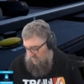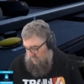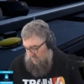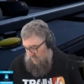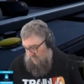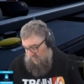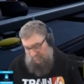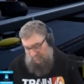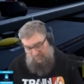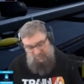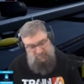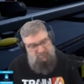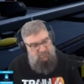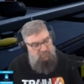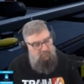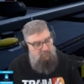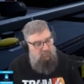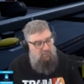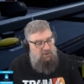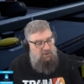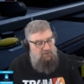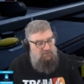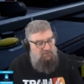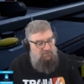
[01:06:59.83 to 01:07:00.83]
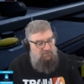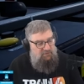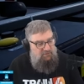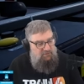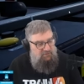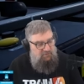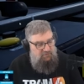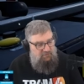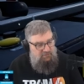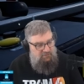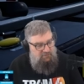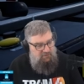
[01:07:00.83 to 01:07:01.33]
Yes,
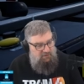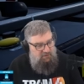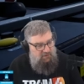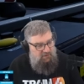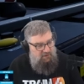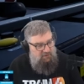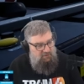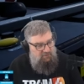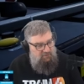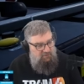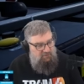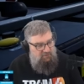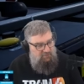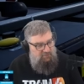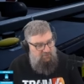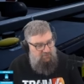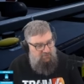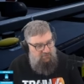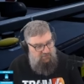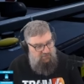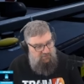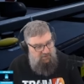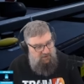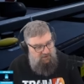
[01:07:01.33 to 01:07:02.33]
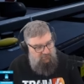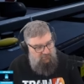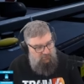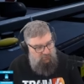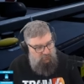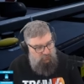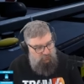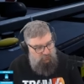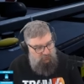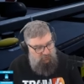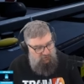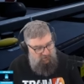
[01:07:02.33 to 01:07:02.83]
much. And the other
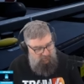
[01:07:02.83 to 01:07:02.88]
cool